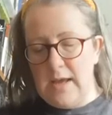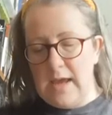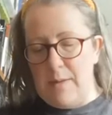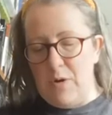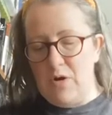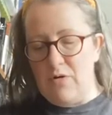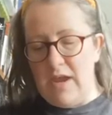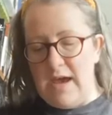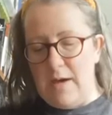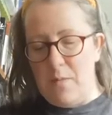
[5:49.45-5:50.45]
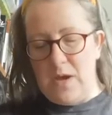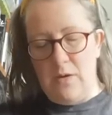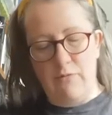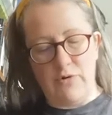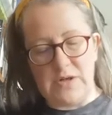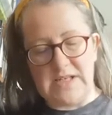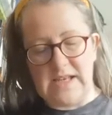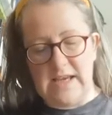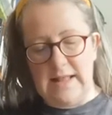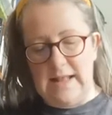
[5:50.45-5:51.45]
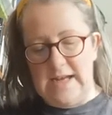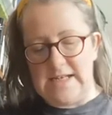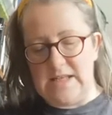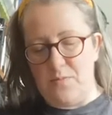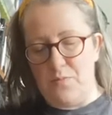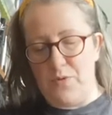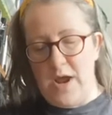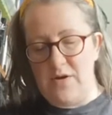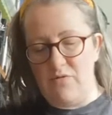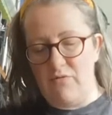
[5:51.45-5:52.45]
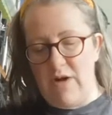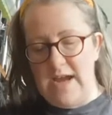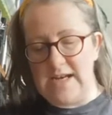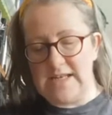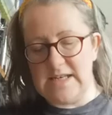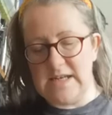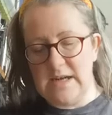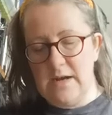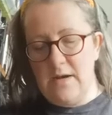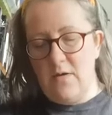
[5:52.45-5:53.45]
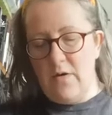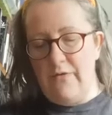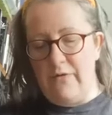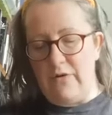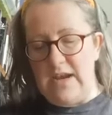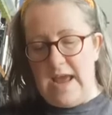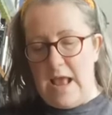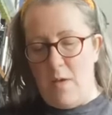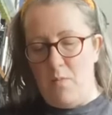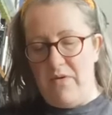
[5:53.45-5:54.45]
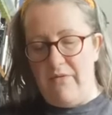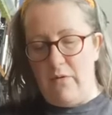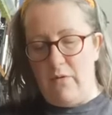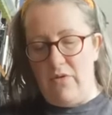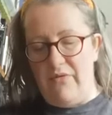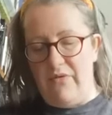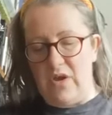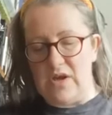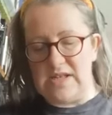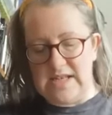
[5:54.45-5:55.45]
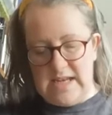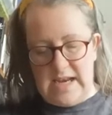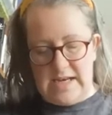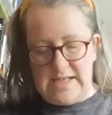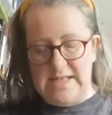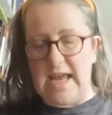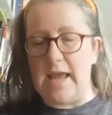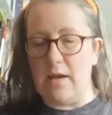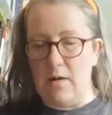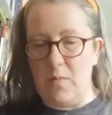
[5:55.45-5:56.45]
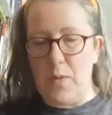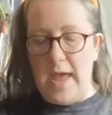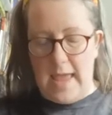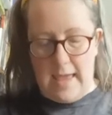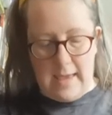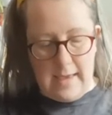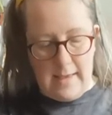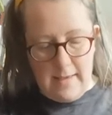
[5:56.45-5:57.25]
Kamakuryama Rusk lets the bread rest for a day before the first and second bake.